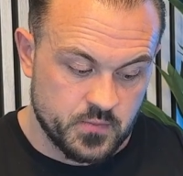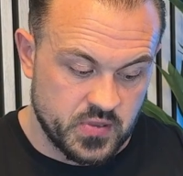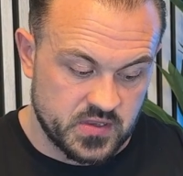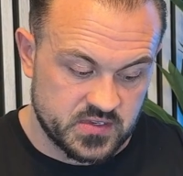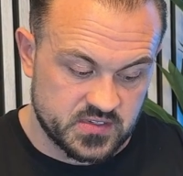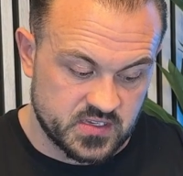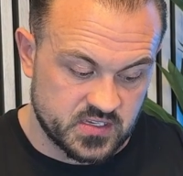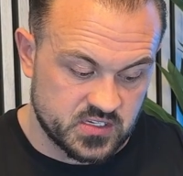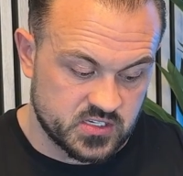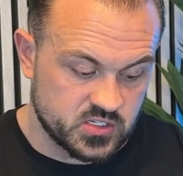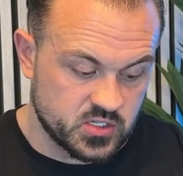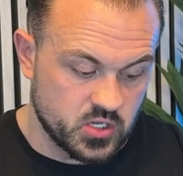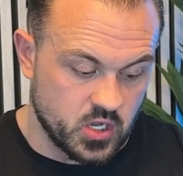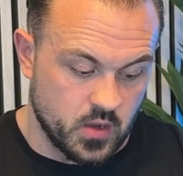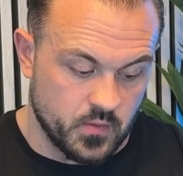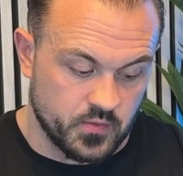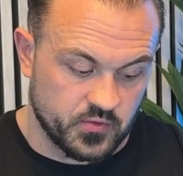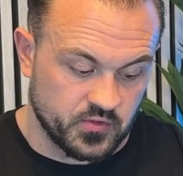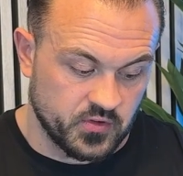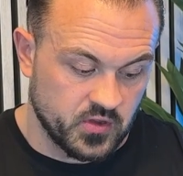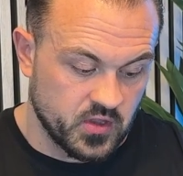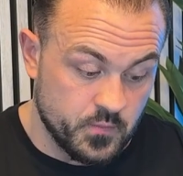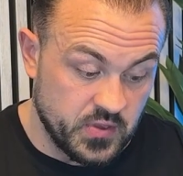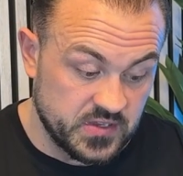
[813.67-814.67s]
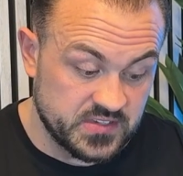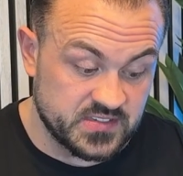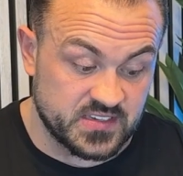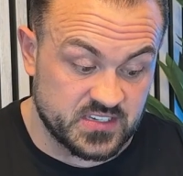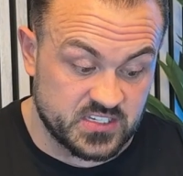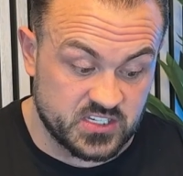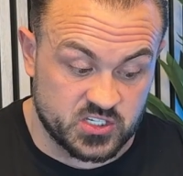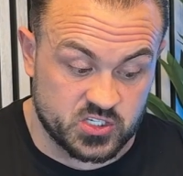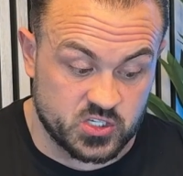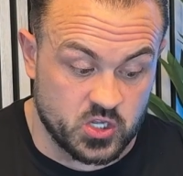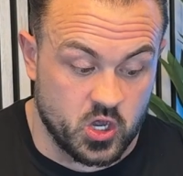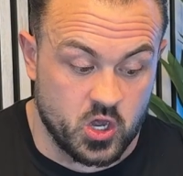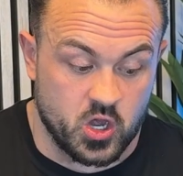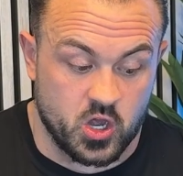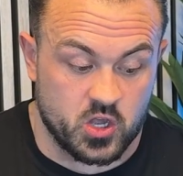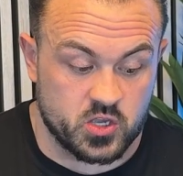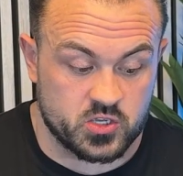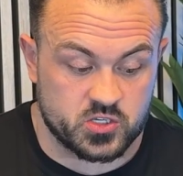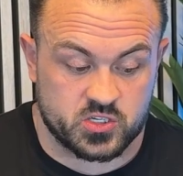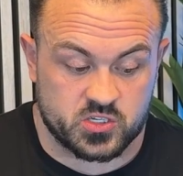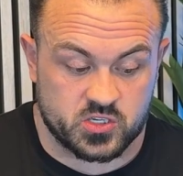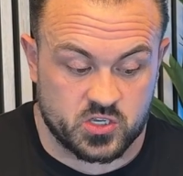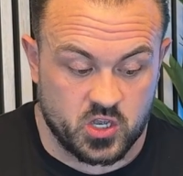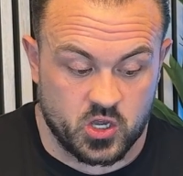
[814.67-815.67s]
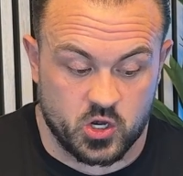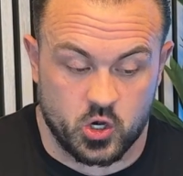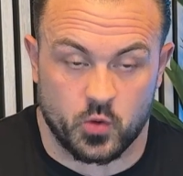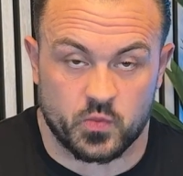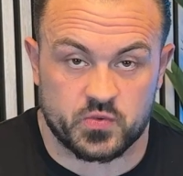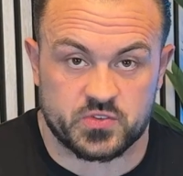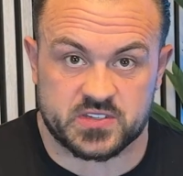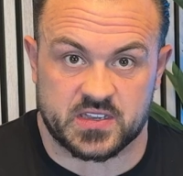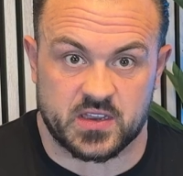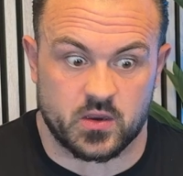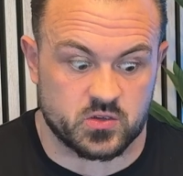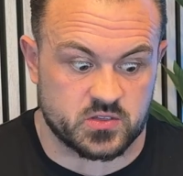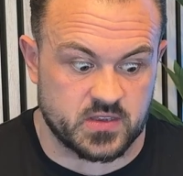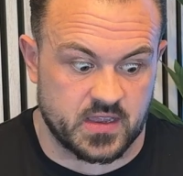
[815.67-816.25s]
business stops, business starts, and upskills.